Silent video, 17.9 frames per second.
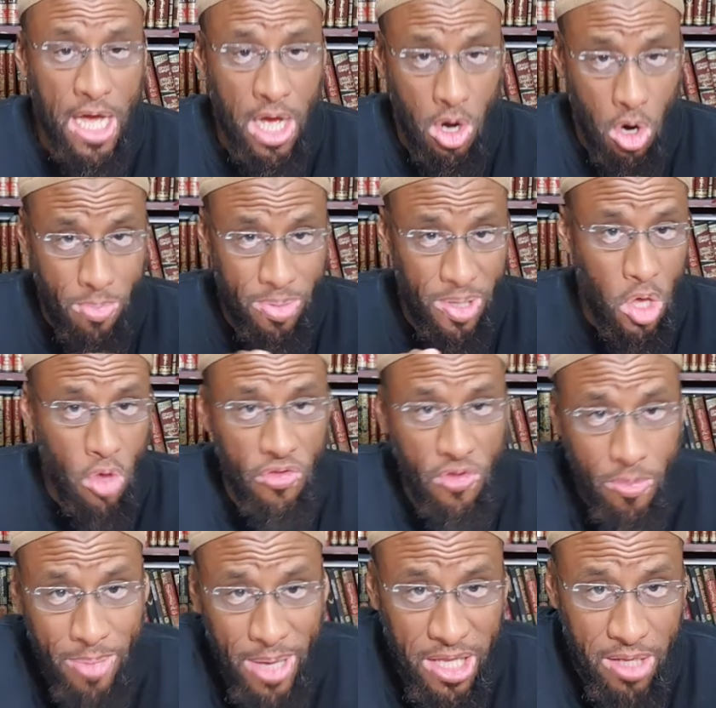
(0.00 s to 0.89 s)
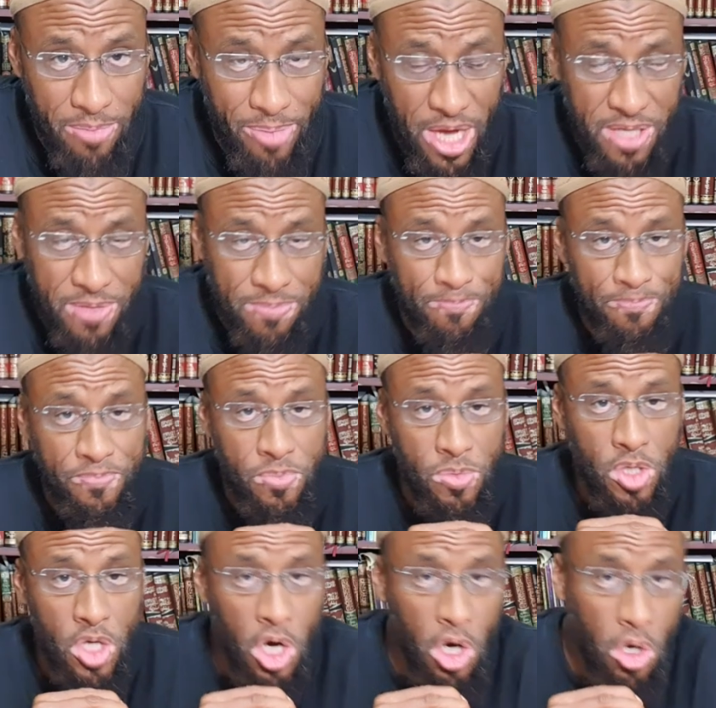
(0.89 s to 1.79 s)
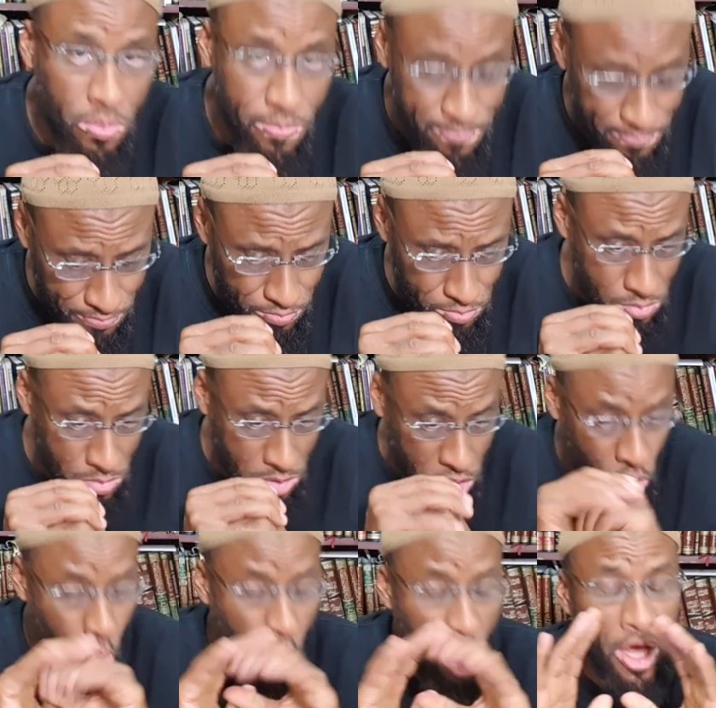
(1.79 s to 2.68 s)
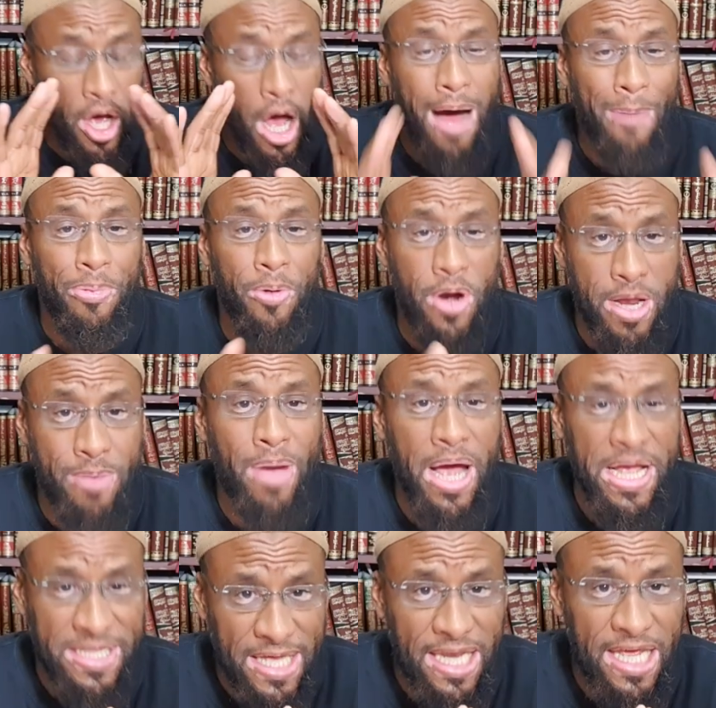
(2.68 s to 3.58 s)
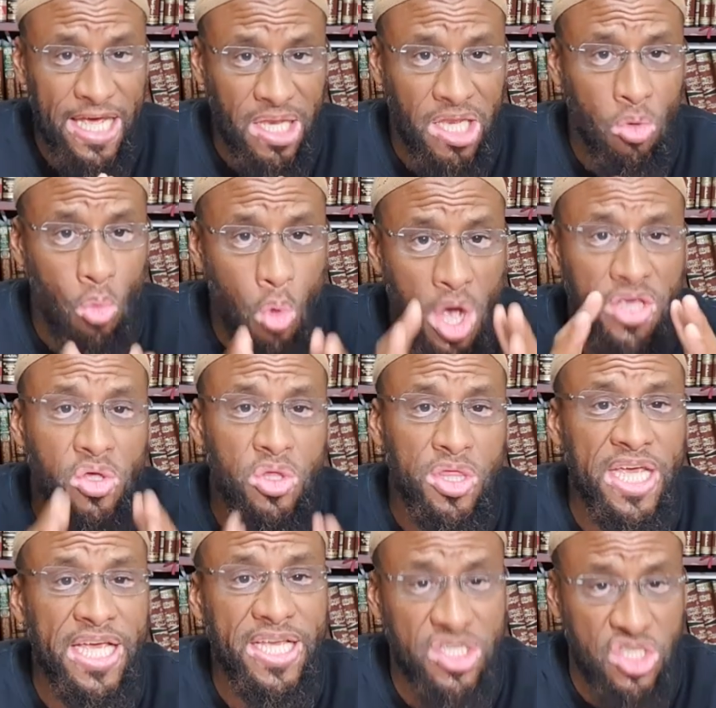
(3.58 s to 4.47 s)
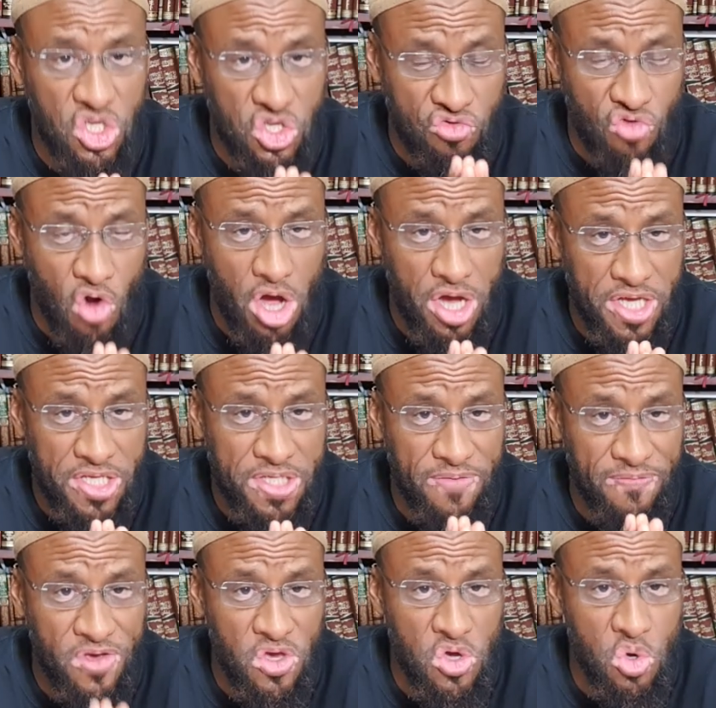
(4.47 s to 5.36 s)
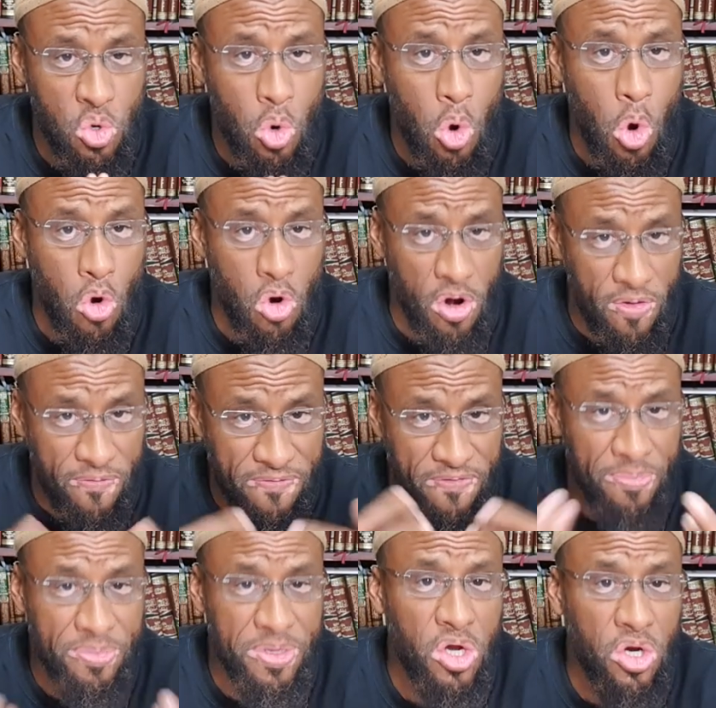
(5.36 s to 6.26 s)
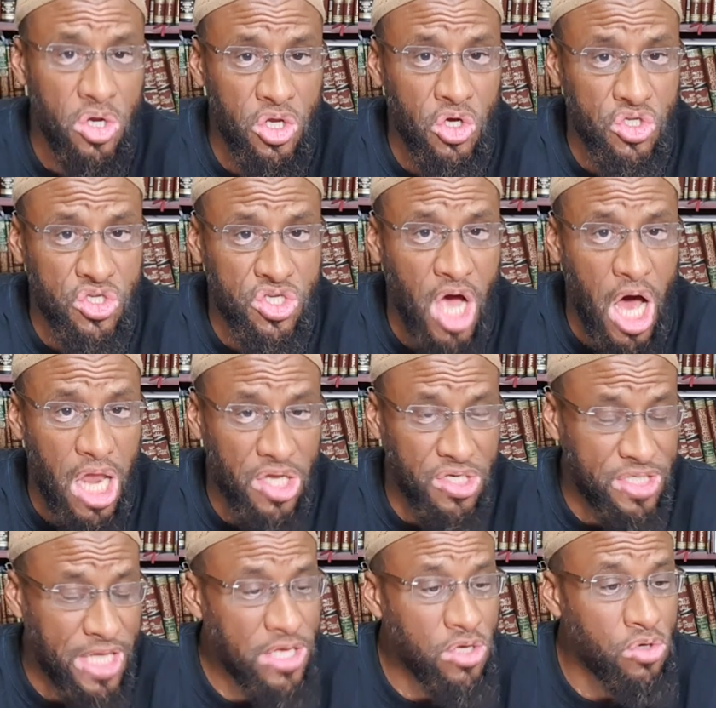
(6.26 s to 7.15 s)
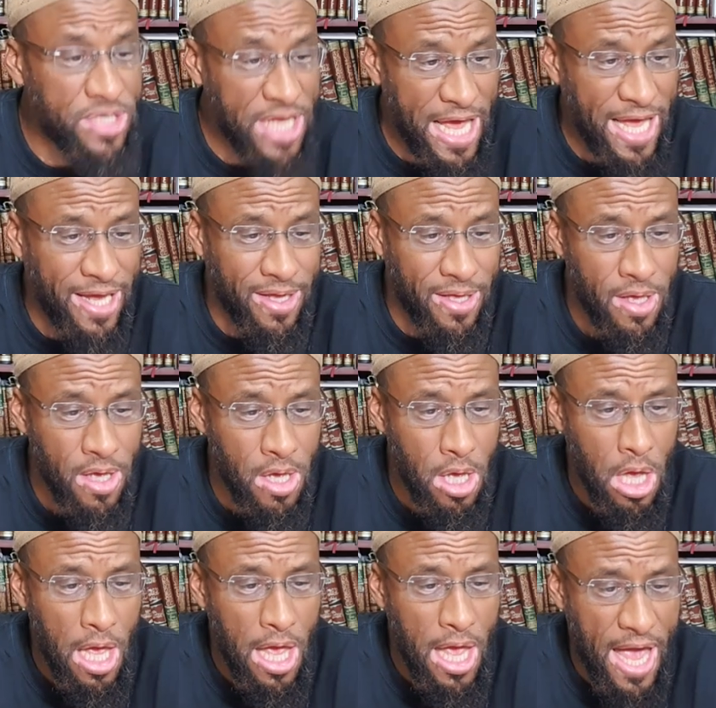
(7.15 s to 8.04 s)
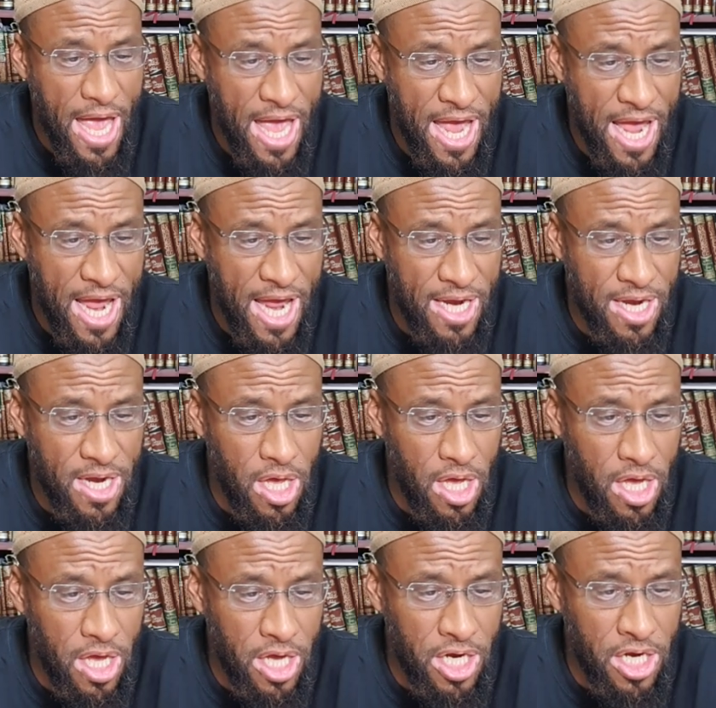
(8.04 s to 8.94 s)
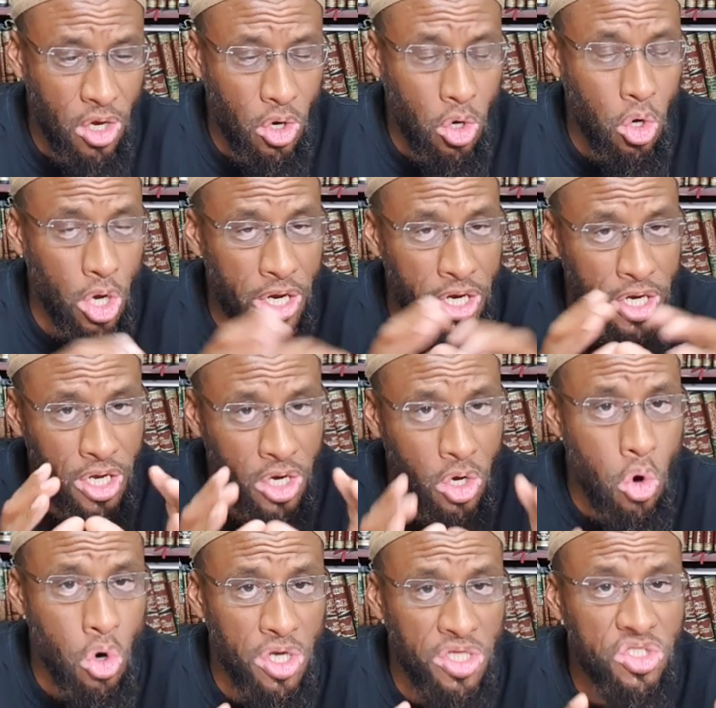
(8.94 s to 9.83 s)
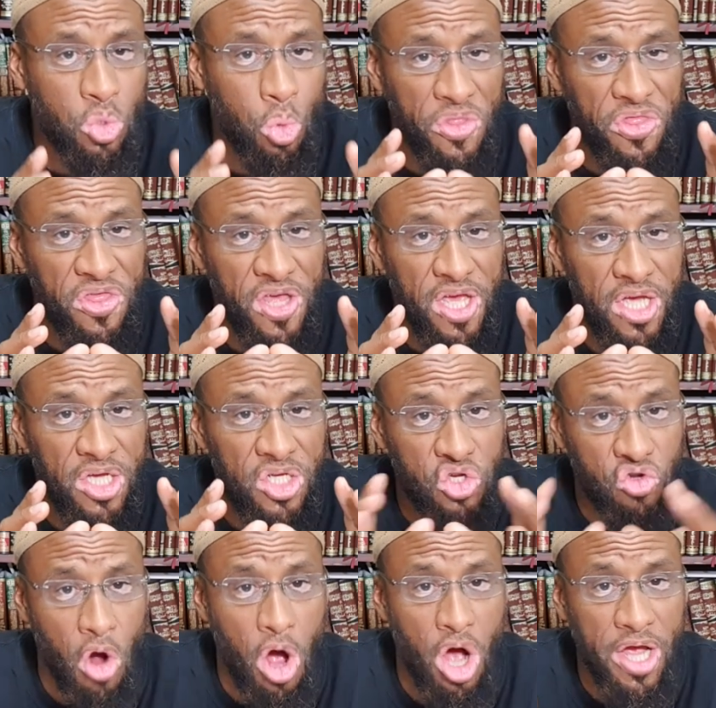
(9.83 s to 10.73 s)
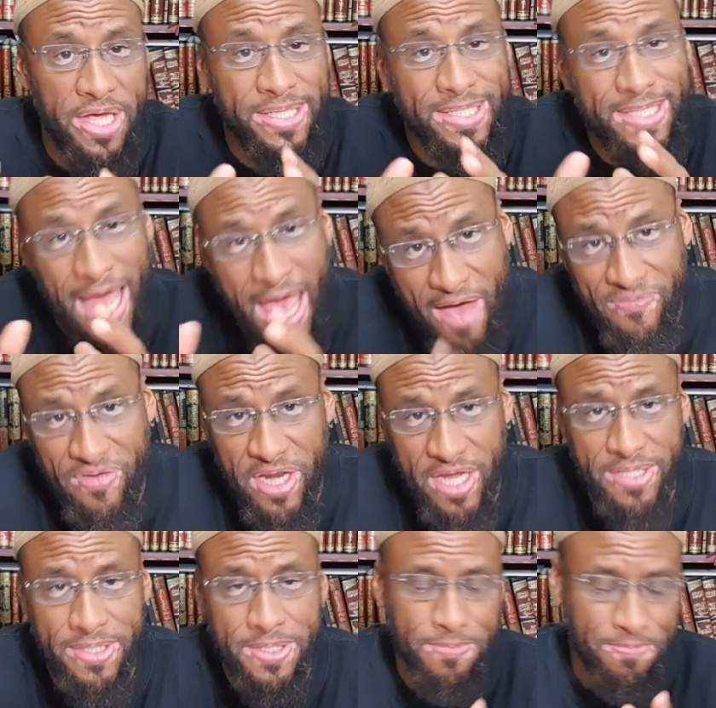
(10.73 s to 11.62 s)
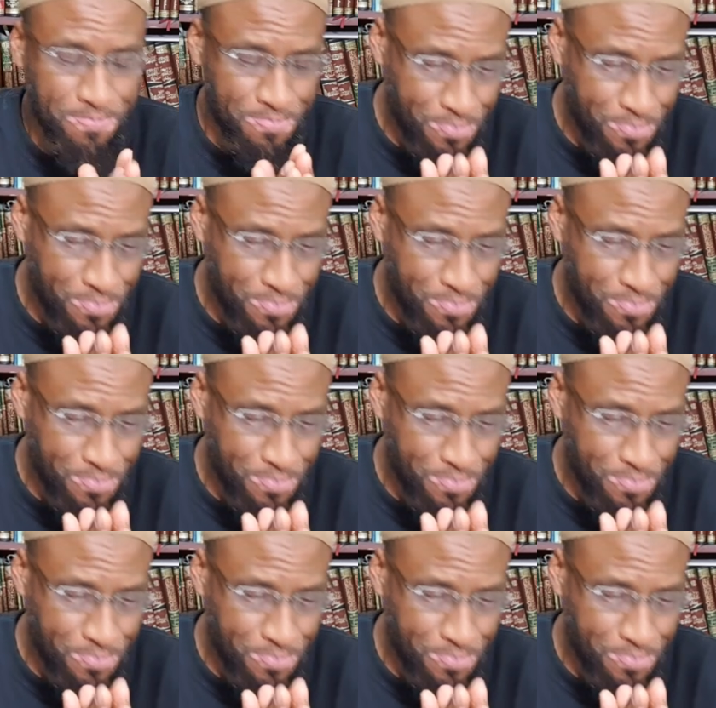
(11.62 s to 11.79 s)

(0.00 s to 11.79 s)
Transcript: or below their belly button. You know, you want to operate by dalil and what you think is the strongest view or from your, your scholars that you take and in, in accordance with the strongest evidence.